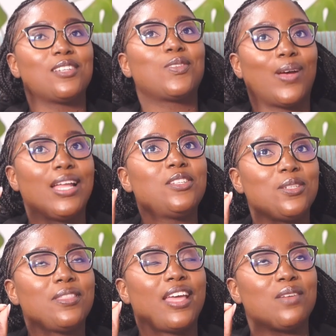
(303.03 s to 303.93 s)
does one
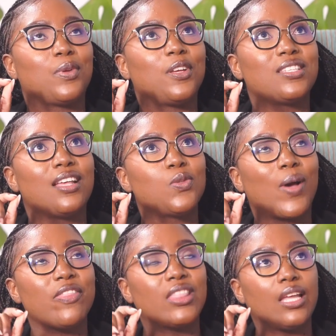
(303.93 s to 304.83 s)
do that? Because that's
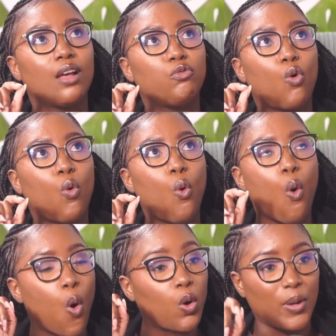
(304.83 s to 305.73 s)
one thing I've
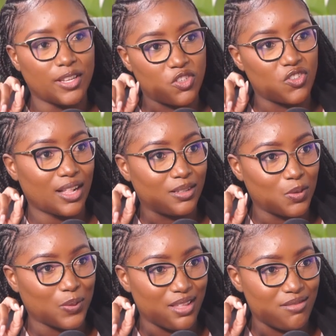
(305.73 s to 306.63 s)
always
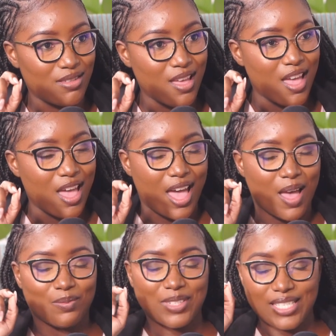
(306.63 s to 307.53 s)
struggled with.
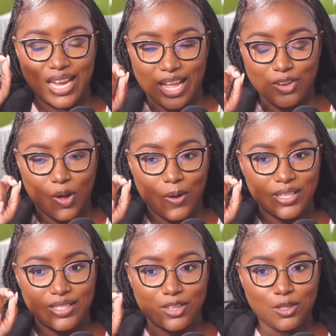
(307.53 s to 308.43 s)
Mr. N
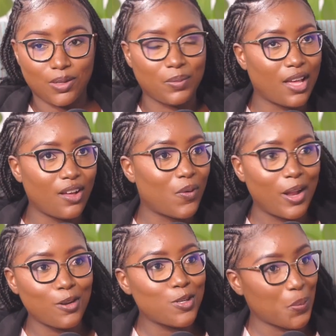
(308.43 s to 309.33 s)
always says to me, oh,
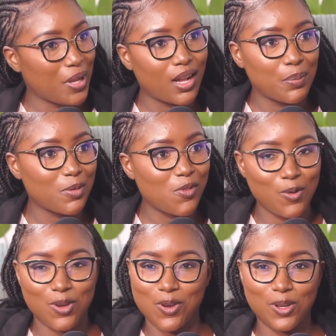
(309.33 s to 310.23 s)
why don't you pick up a
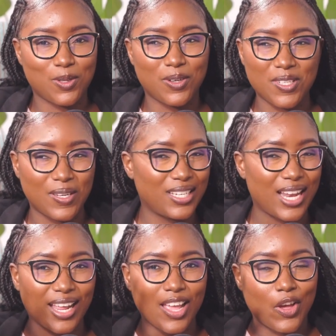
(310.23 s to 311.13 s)
phone? You know, so
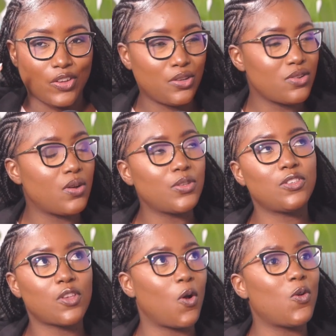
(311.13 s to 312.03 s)
like, you know,
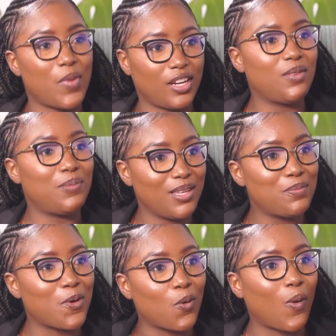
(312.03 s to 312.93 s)
so many
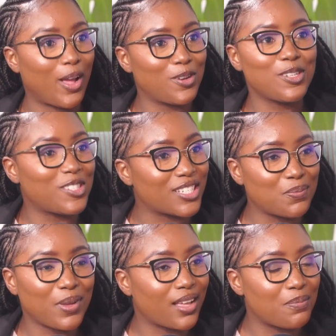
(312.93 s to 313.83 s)
people. Why don't you
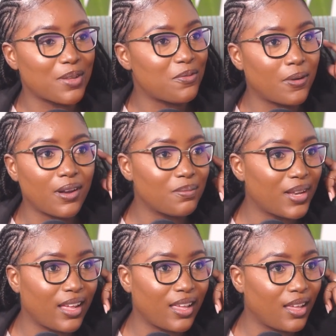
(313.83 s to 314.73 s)
just pick up the phone?
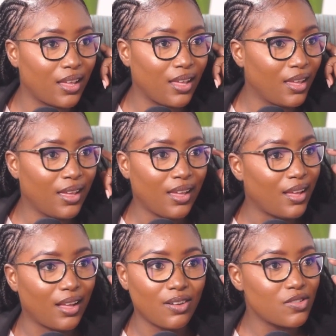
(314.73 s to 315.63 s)
I'm like, hey,
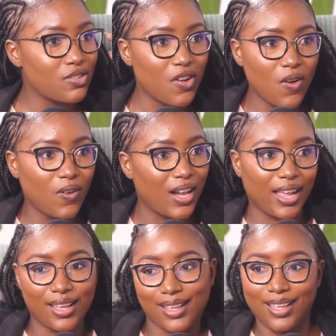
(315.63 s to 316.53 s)
I don't know,
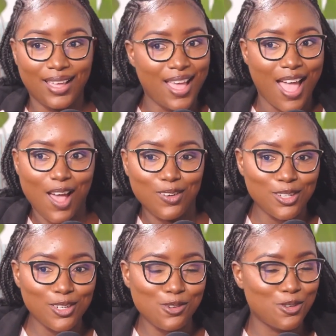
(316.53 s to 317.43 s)
like, how
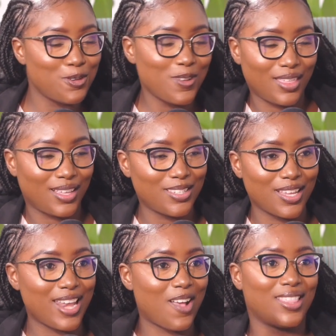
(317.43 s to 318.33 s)
do you do this?
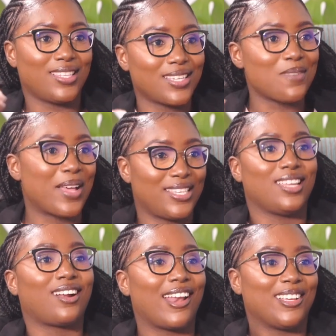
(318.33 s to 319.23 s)
And now this is a
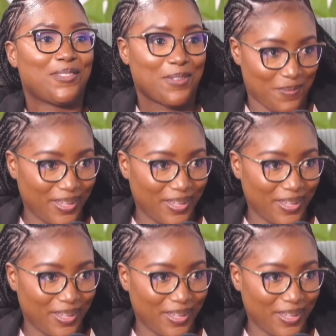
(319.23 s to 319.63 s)
masterclass for